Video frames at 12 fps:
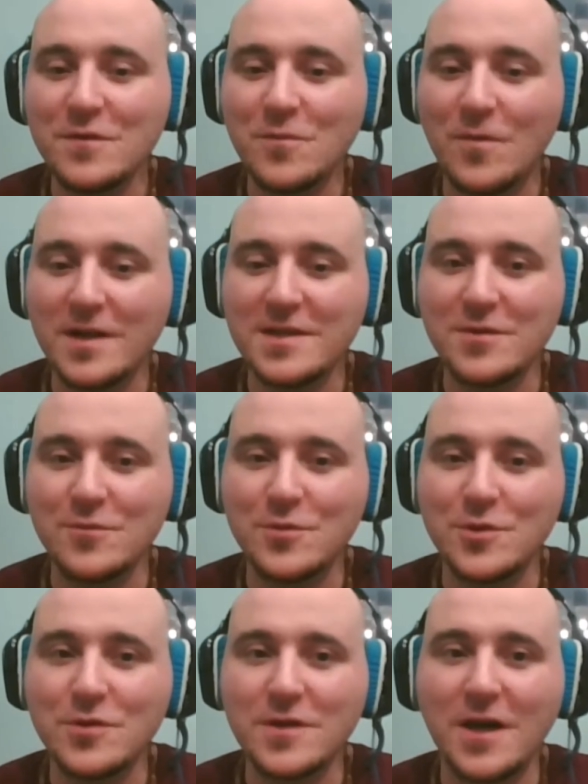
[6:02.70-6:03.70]
want to
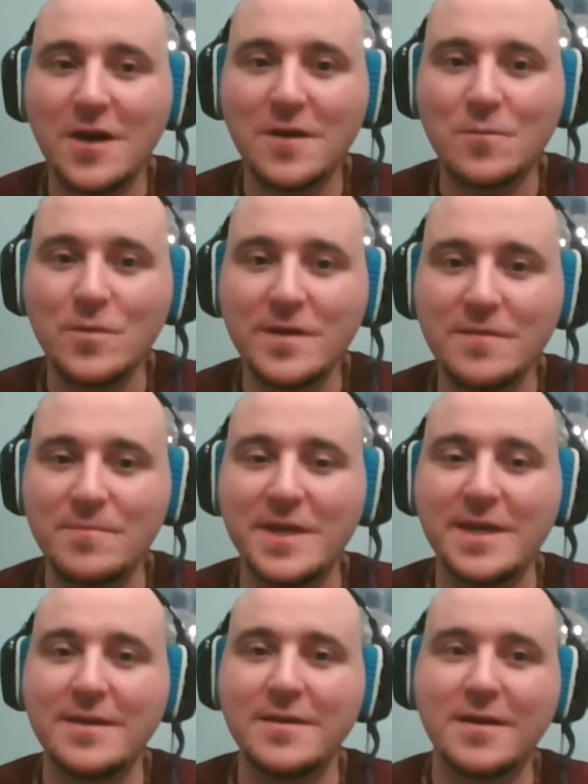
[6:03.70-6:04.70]
look on with
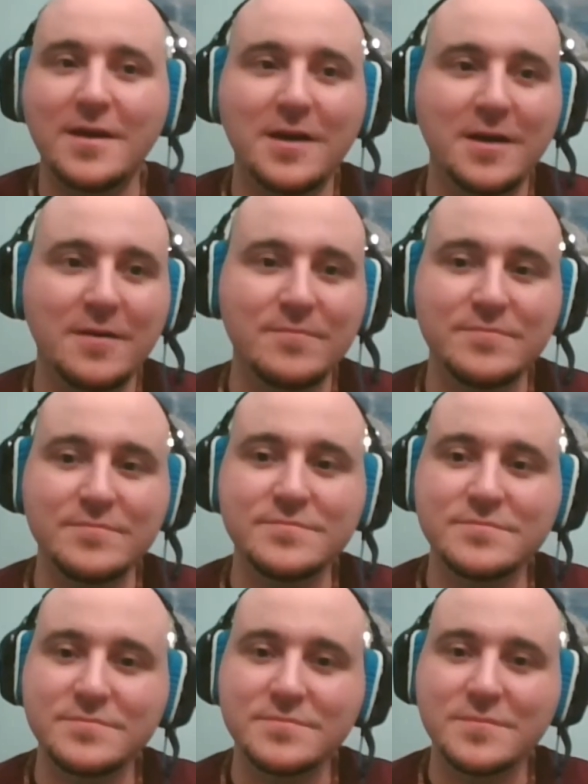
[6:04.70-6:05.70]
me, or
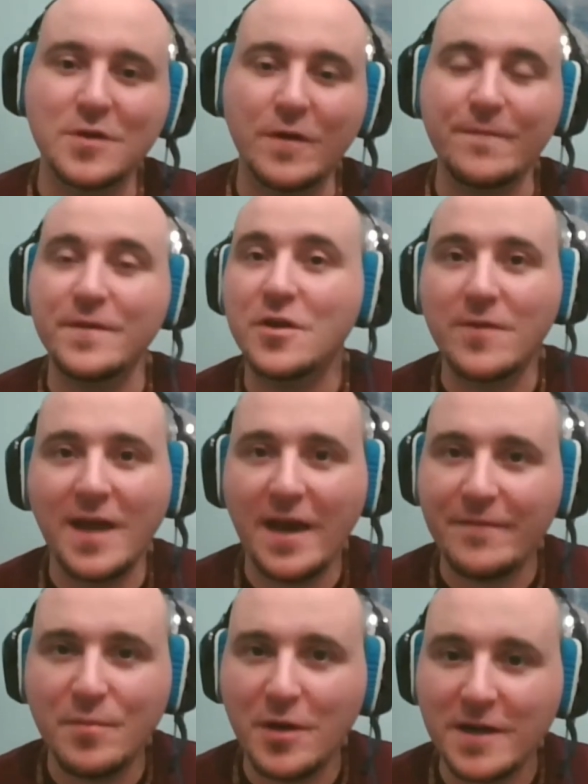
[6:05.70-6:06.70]
if you don't
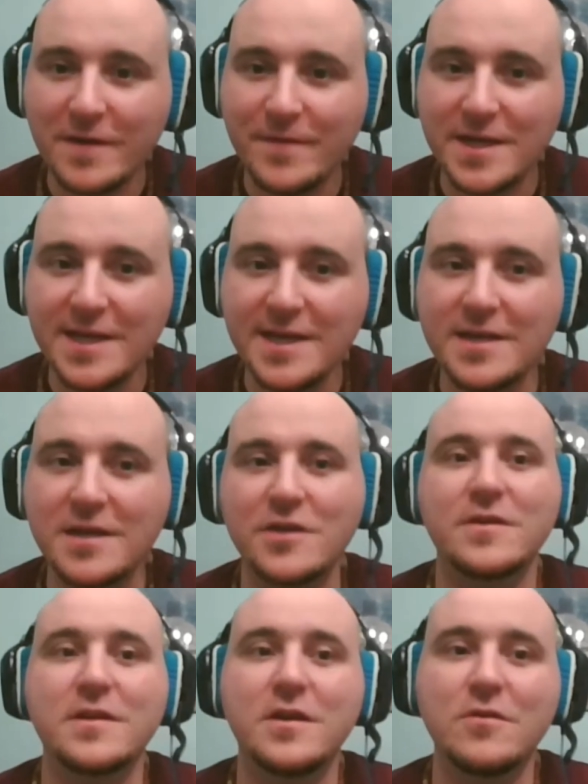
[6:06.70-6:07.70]
have a Bhagavad Gita, you
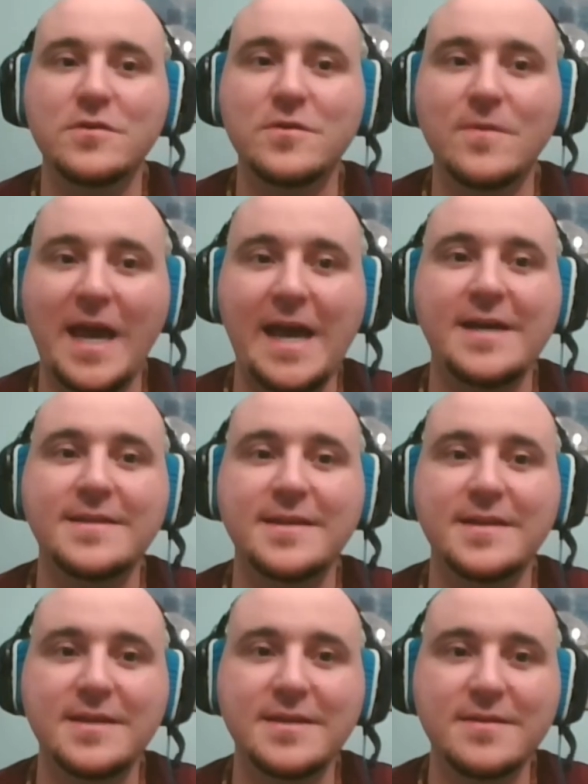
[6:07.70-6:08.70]
can go to
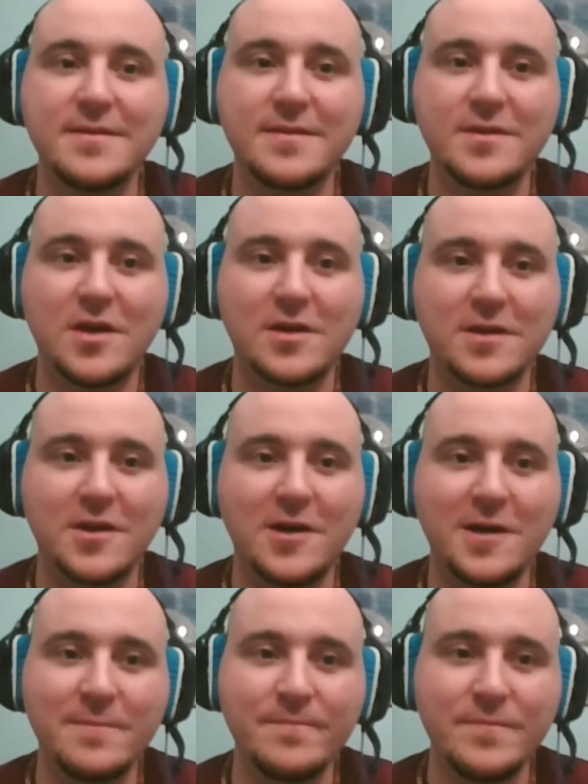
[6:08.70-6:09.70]

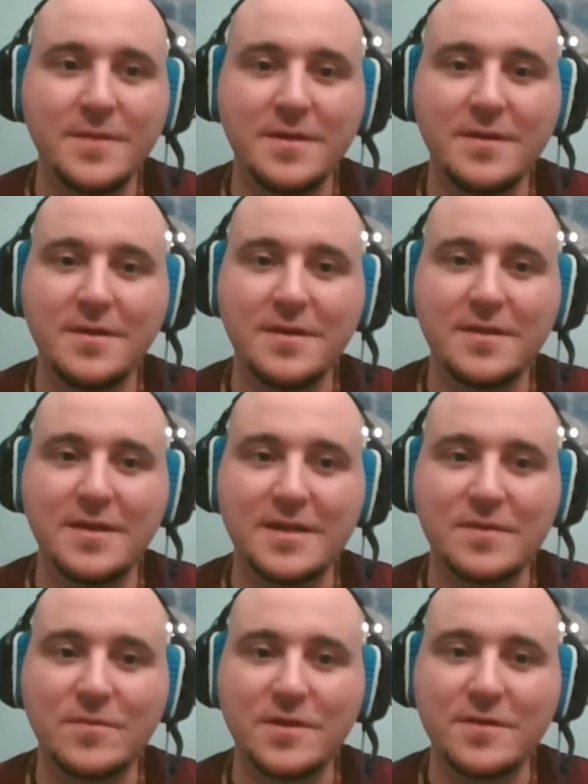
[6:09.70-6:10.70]
asitis.com.
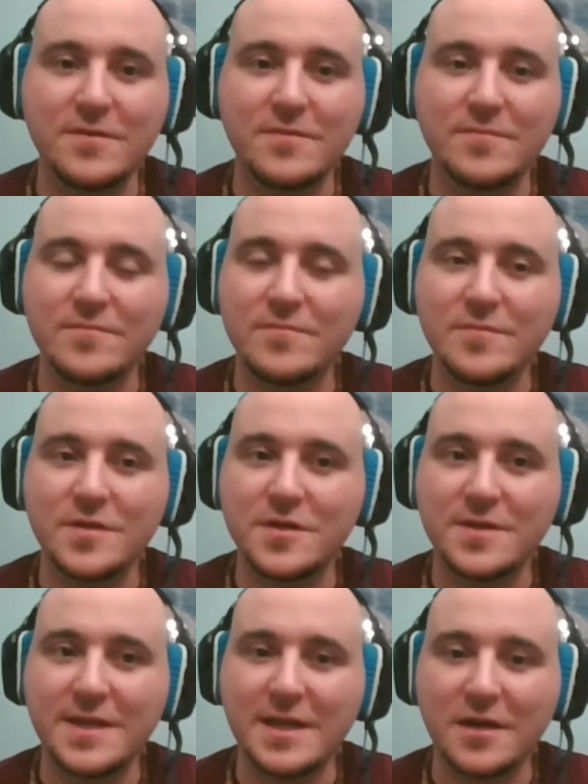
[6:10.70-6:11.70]
That's what you're
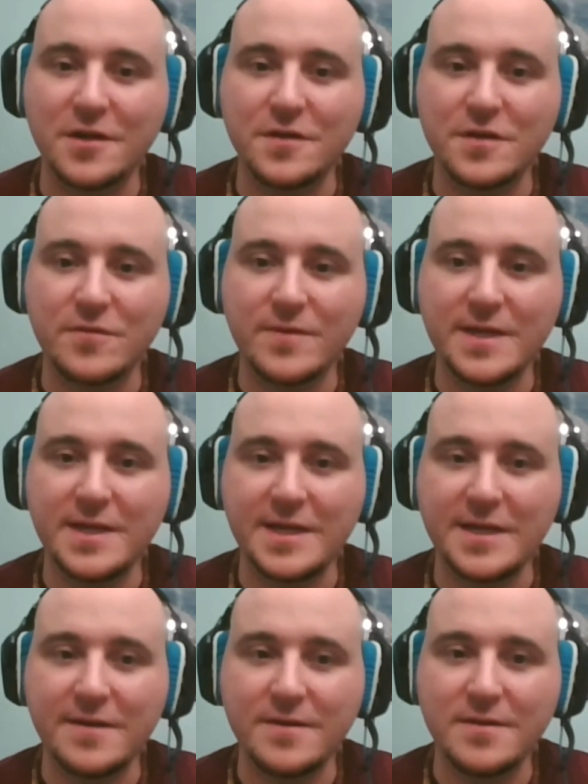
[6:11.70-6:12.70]
seeing on your screen
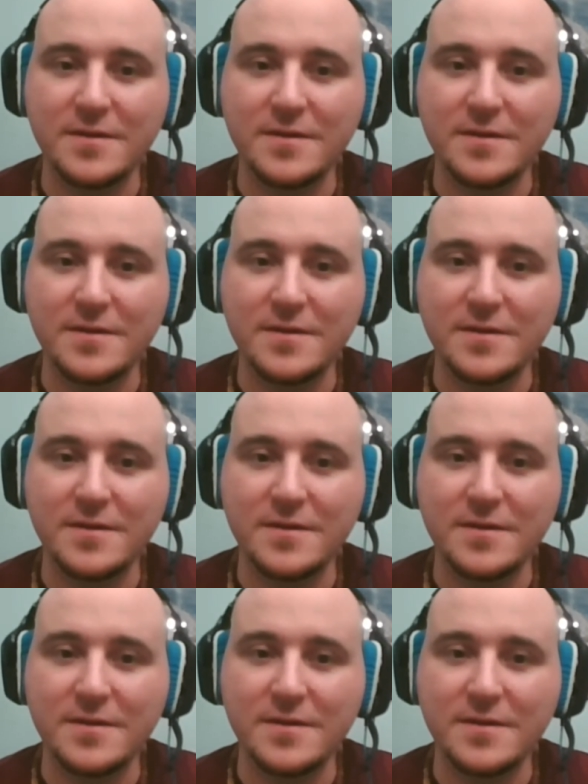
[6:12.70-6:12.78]
here.